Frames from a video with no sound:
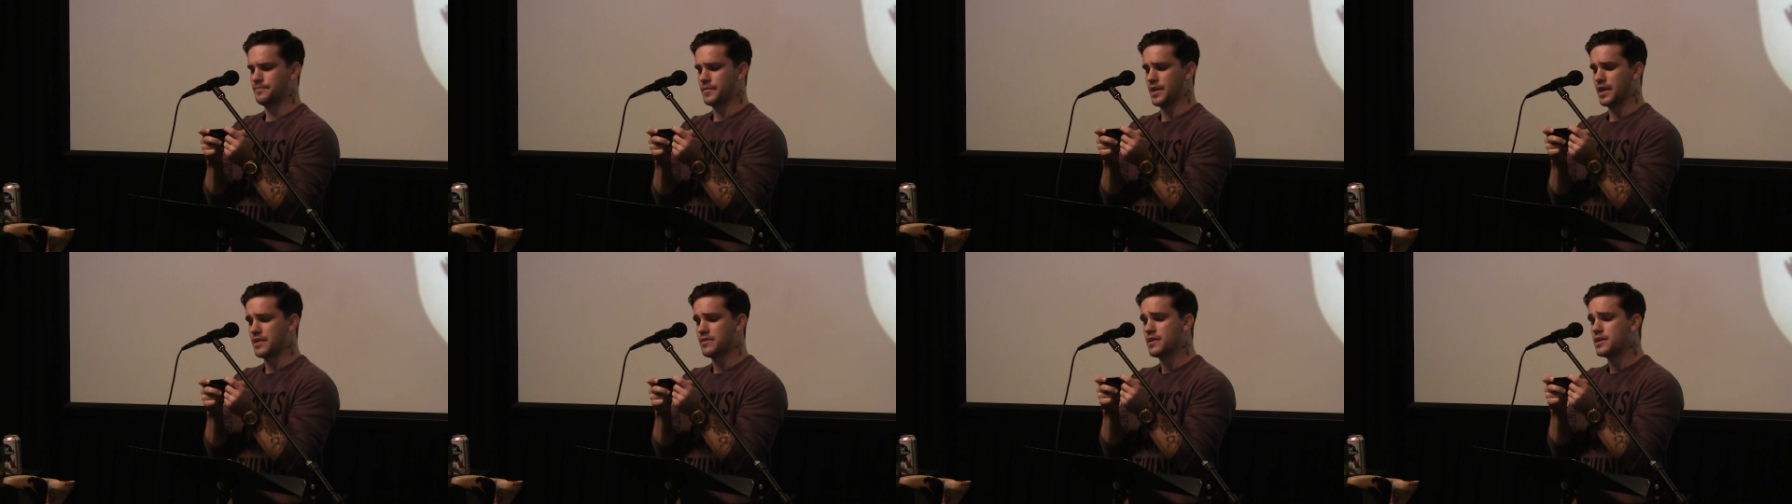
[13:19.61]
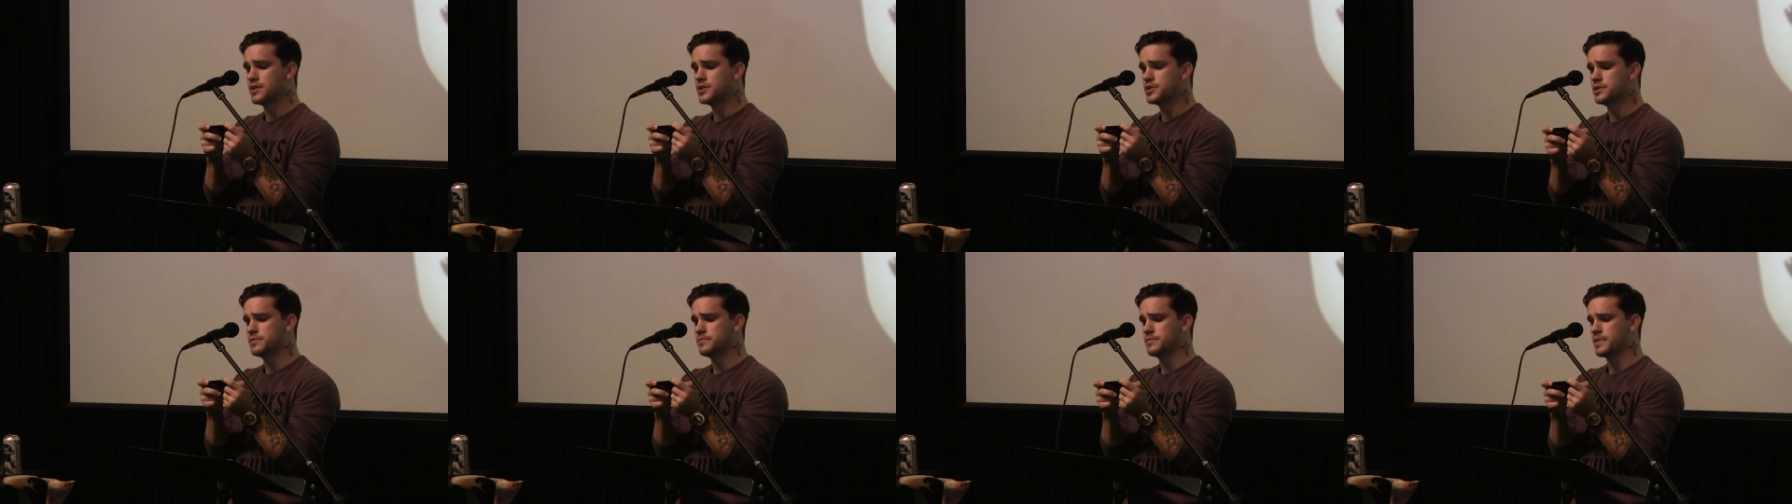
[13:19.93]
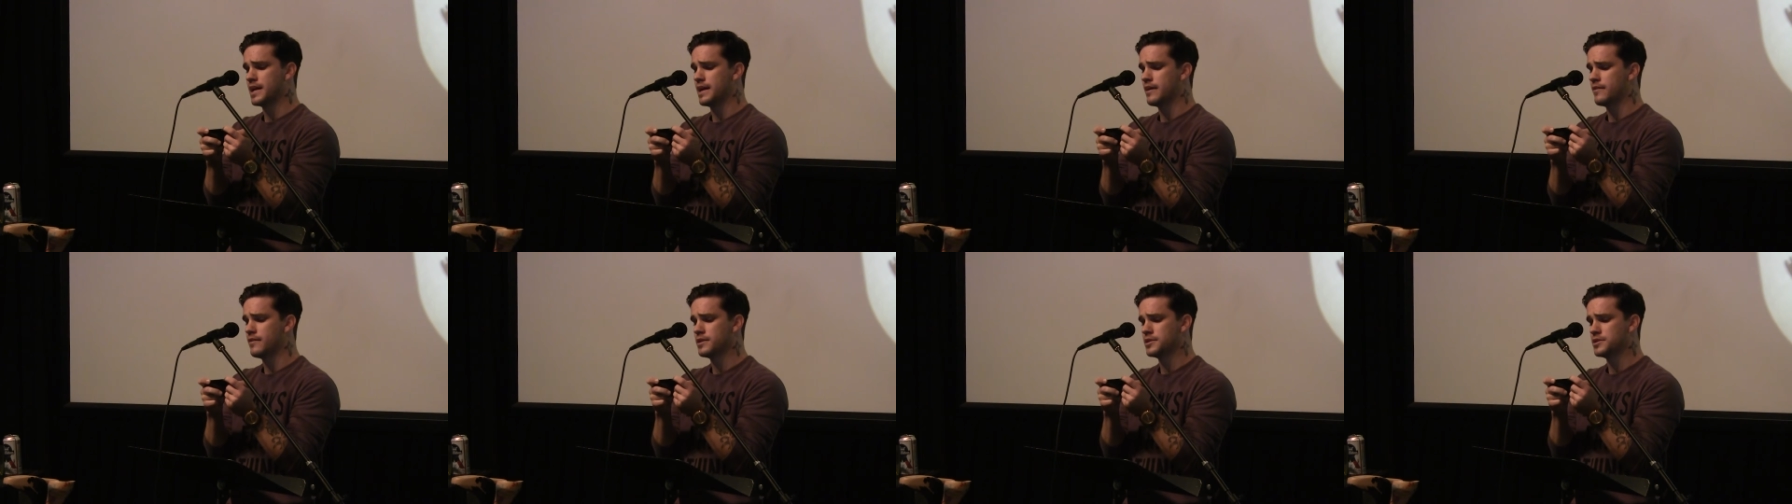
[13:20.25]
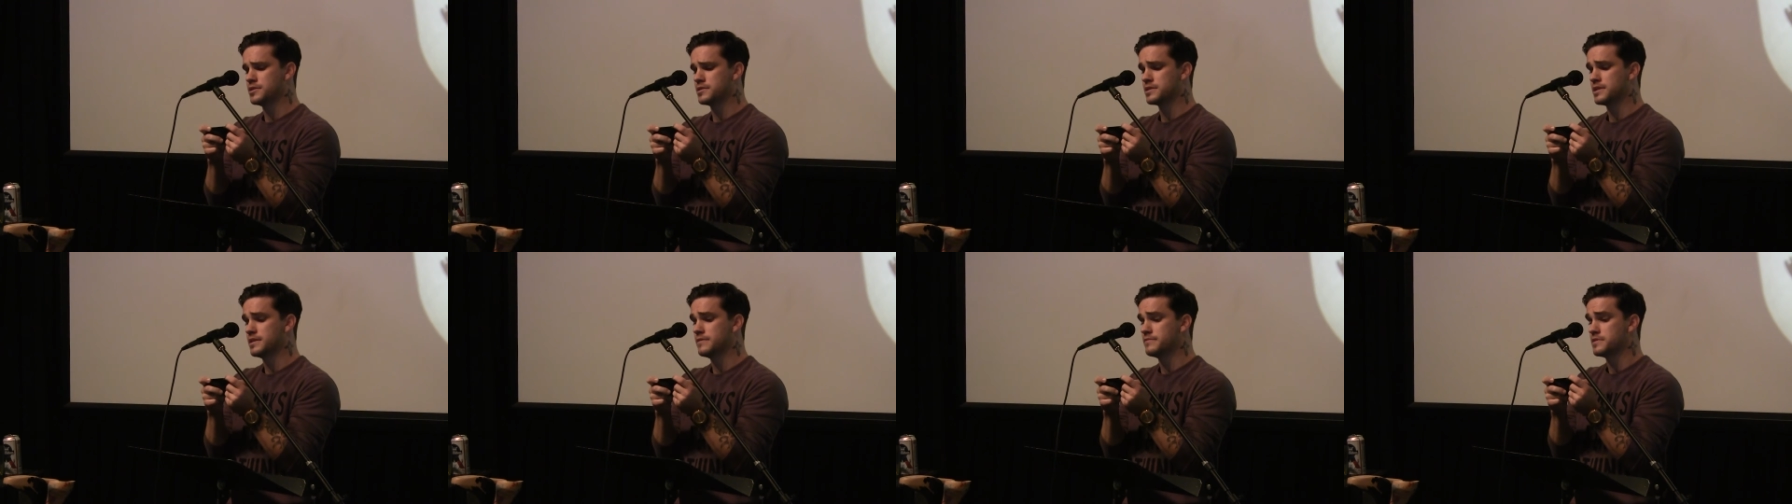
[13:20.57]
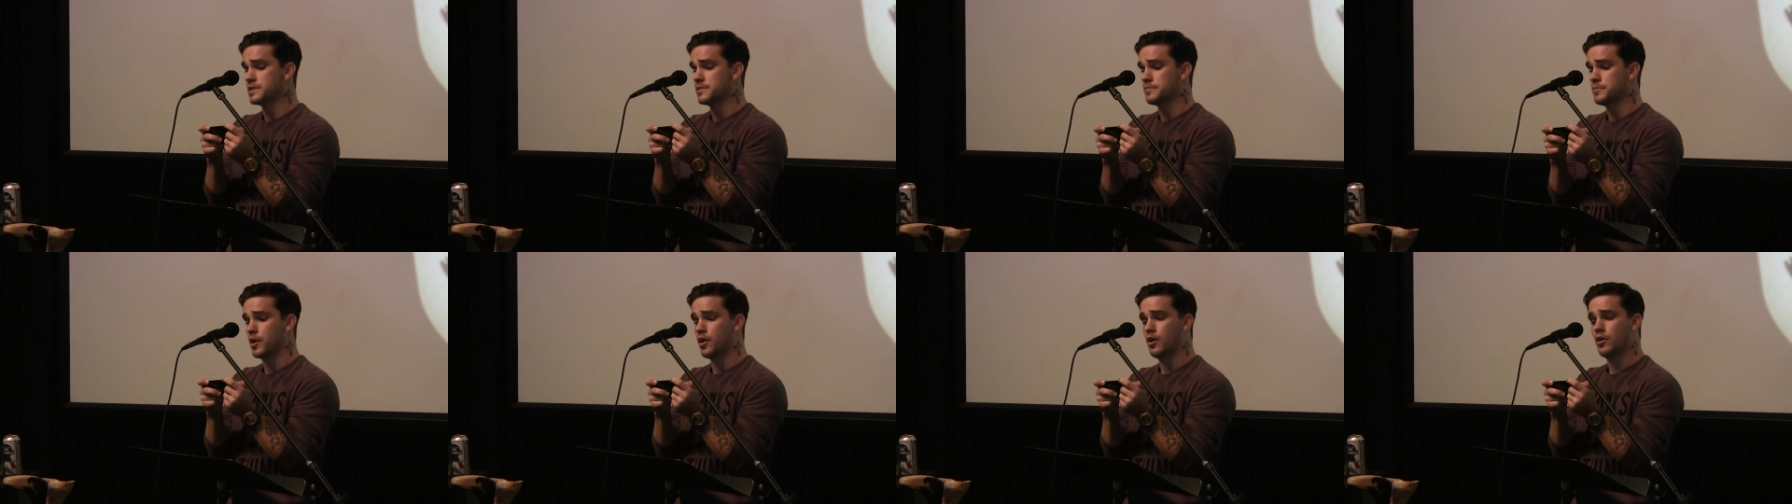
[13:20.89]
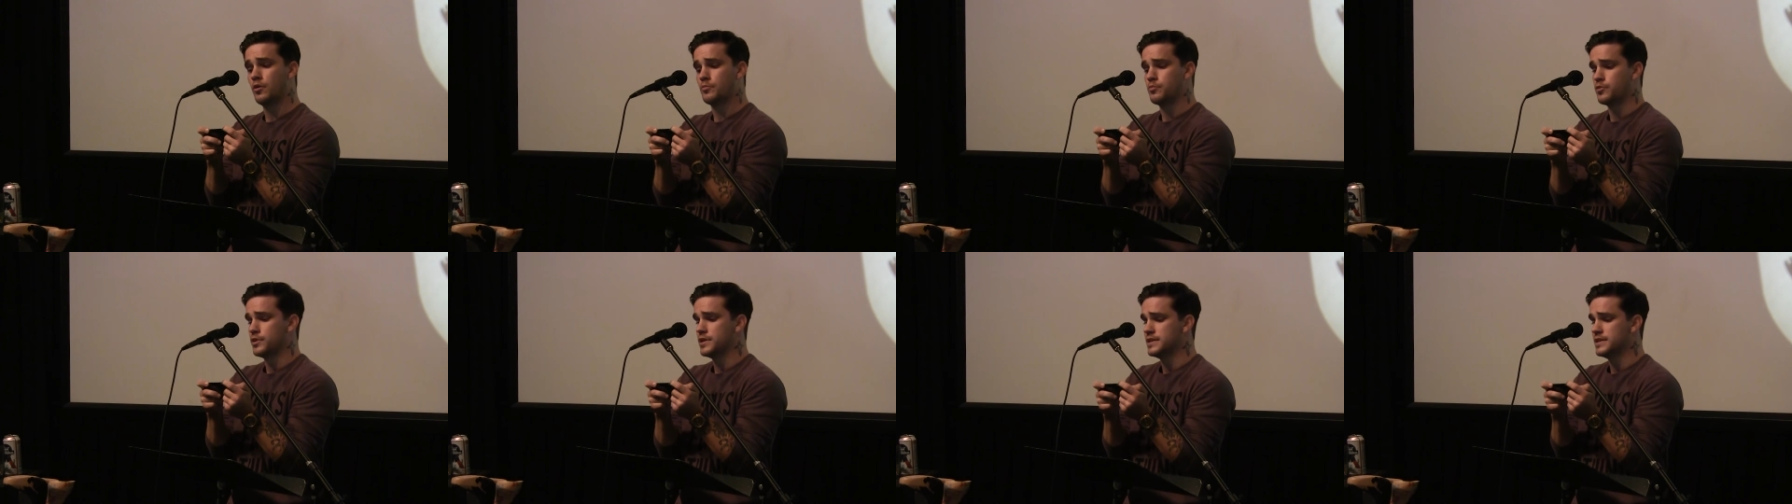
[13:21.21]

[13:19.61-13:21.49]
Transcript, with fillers: And then Jim Carrey just gives up all